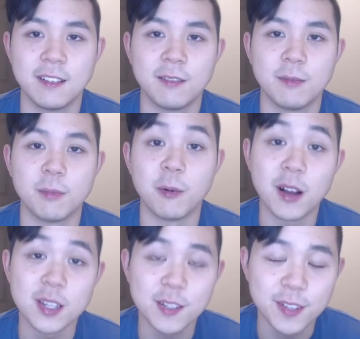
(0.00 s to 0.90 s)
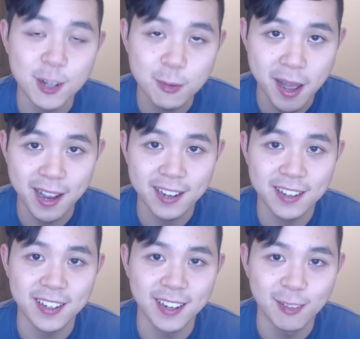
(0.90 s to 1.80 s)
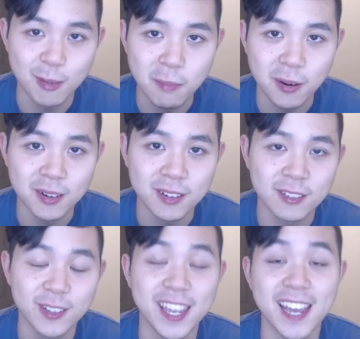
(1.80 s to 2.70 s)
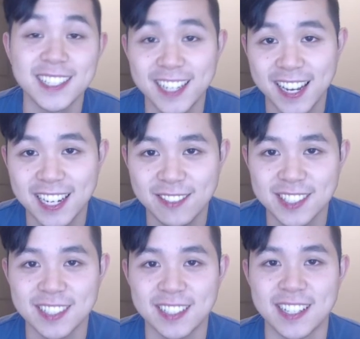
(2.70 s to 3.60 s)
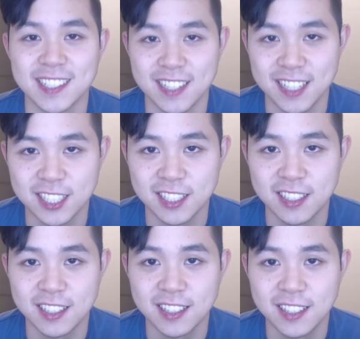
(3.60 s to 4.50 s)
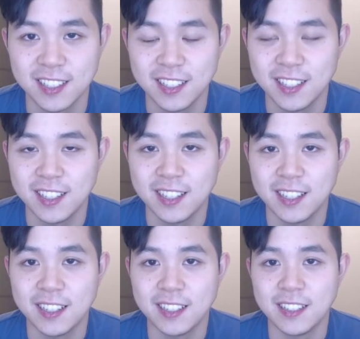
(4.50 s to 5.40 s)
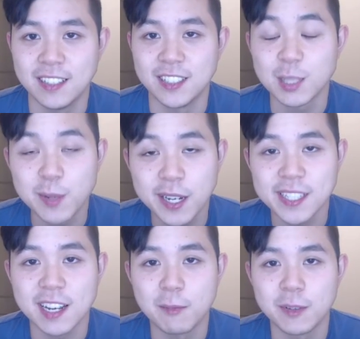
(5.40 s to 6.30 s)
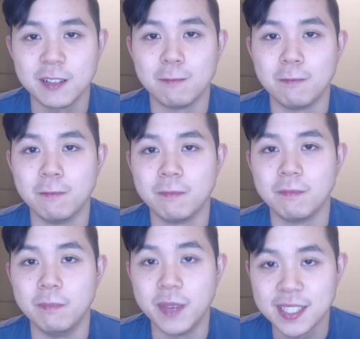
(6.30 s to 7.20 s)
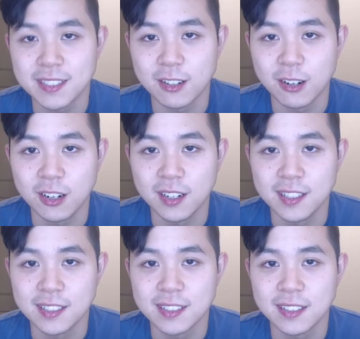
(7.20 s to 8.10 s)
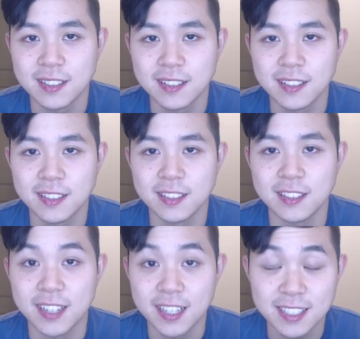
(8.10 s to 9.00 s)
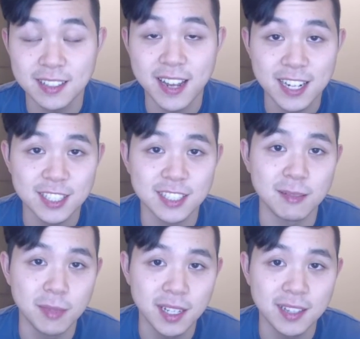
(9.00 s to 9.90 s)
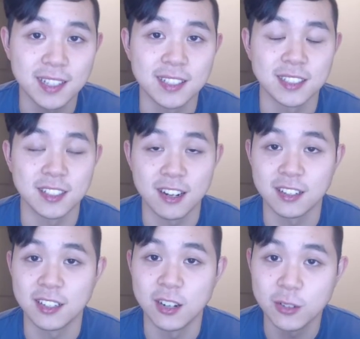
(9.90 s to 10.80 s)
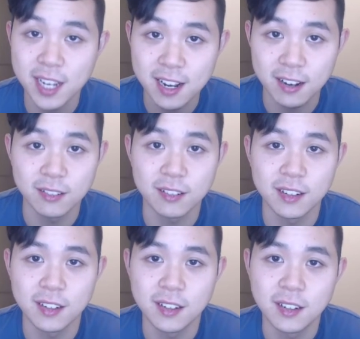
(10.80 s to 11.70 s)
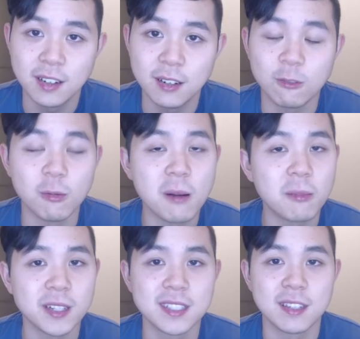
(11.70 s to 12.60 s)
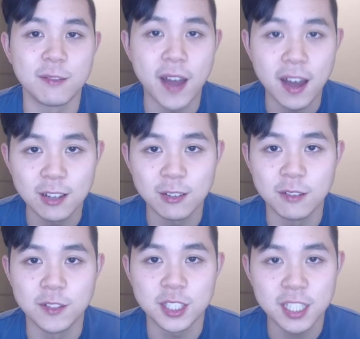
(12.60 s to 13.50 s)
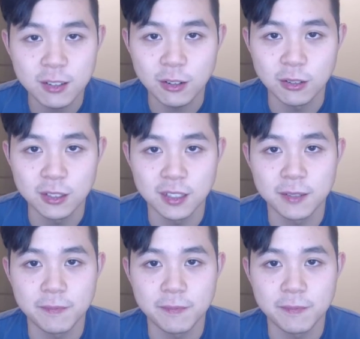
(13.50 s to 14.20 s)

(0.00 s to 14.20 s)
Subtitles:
But we also have to go back and remember, we can't take any of this in isolation. Just because a company missed their earnings doesn't actually mean that the stock could go down. Remember, it's the value of the shareholder.